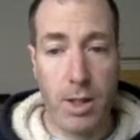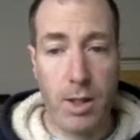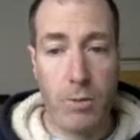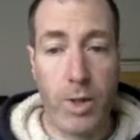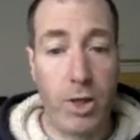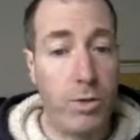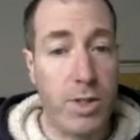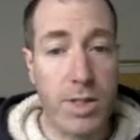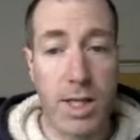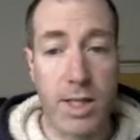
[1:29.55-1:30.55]
We could
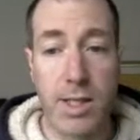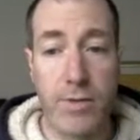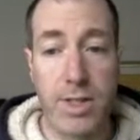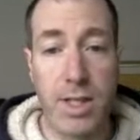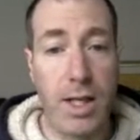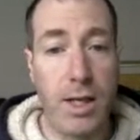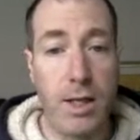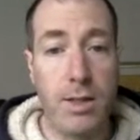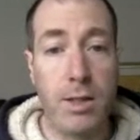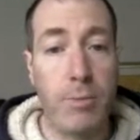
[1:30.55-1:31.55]
also say 70
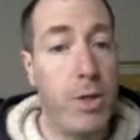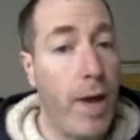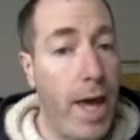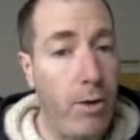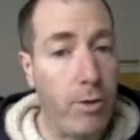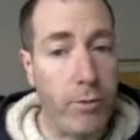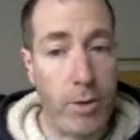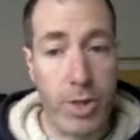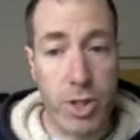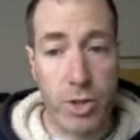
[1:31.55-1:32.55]
WL if we
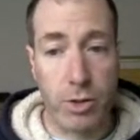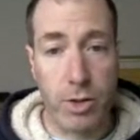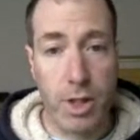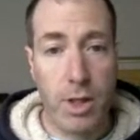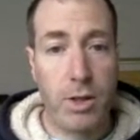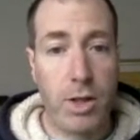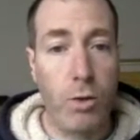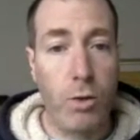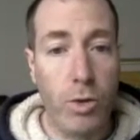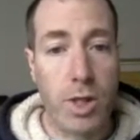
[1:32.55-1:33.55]
wish to. The
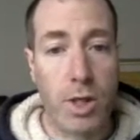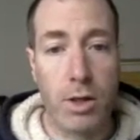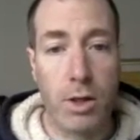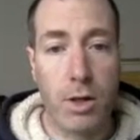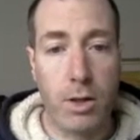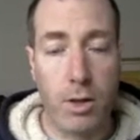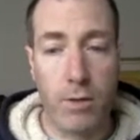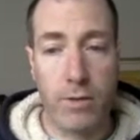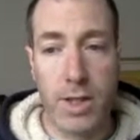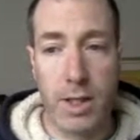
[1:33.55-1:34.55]
order
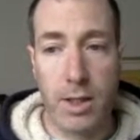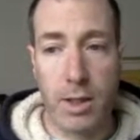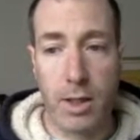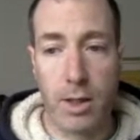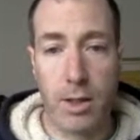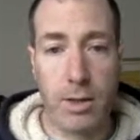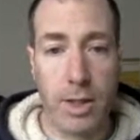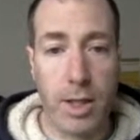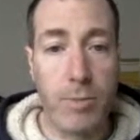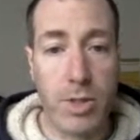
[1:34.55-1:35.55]
of the
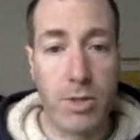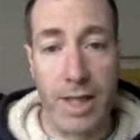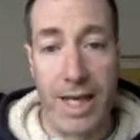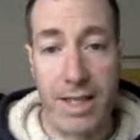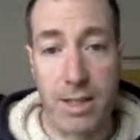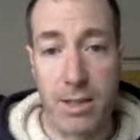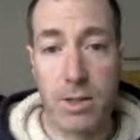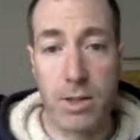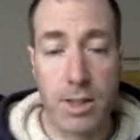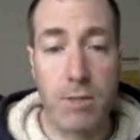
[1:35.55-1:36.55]
numbers or the letters
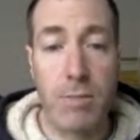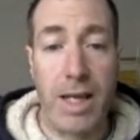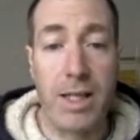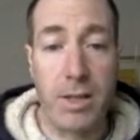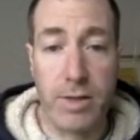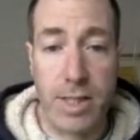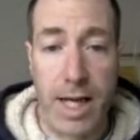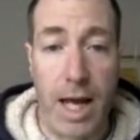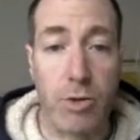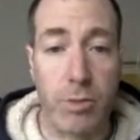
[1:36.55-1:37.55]
doesn't make a difference in
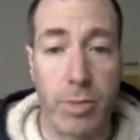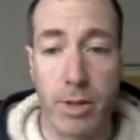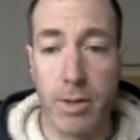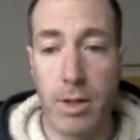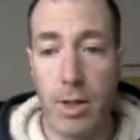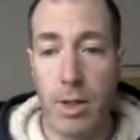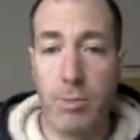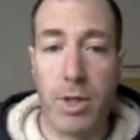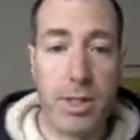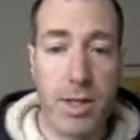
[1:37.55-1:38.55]
algebra,
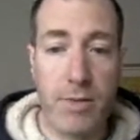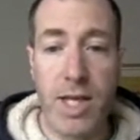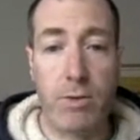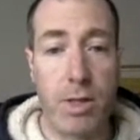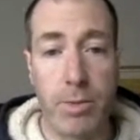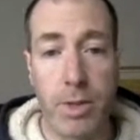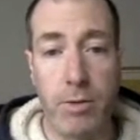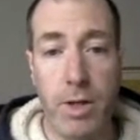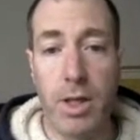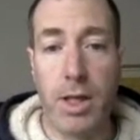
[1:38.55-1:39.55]
but 70
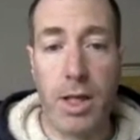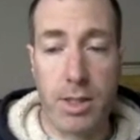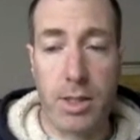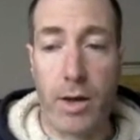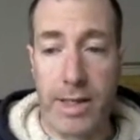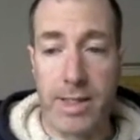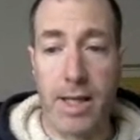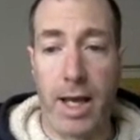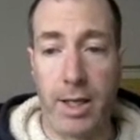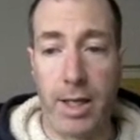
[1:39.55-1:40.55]
LW is nice
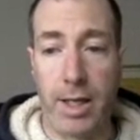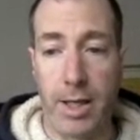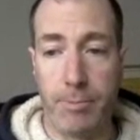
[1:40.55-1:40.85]
and clear.